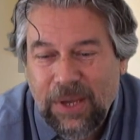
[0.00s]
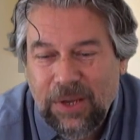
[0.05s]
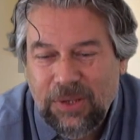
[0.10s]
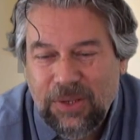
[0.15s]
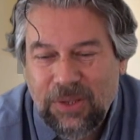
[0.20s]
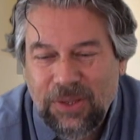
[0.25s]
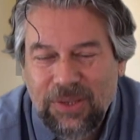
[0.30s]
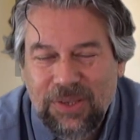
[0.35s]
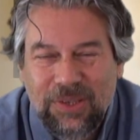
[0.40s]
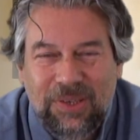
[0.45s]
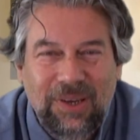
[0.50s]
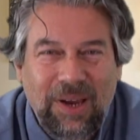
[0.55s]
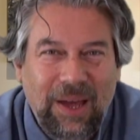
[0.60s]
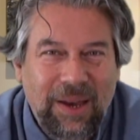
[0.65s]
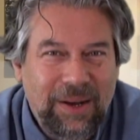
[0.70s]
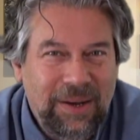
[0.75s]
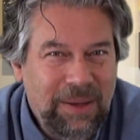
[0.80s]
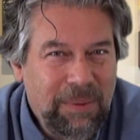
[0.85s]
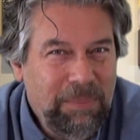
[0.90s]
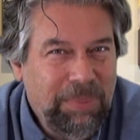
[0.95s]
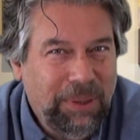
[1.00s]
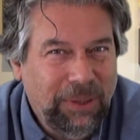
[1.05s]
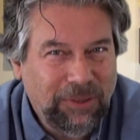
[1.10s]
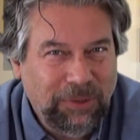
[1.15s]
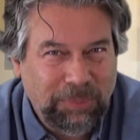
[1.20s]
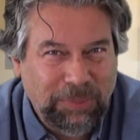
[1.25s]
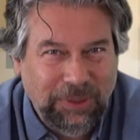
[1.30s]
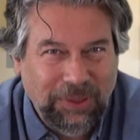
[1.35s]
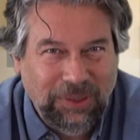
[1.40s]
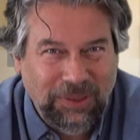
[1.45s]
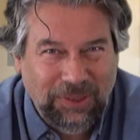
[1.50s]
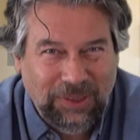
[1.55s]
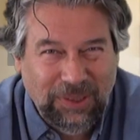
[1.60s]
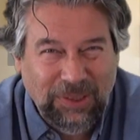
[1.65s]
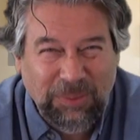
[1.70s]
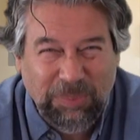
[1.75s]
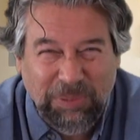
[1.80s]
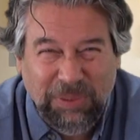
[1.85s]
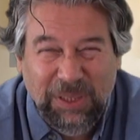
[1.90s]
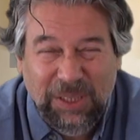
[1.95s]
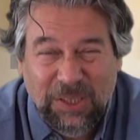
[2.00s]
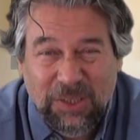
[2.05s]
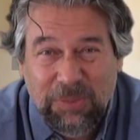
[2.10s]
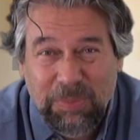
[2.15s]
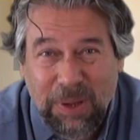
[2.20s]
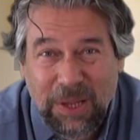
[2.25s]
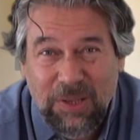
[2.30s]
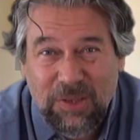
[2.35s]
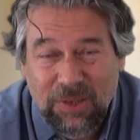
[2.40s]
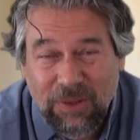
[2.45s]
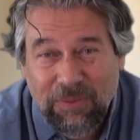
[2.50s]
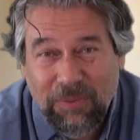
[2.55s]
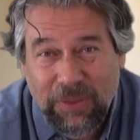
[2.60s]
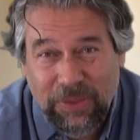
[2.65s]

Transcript: So this is not an impulse purchase. It's pretty expensive,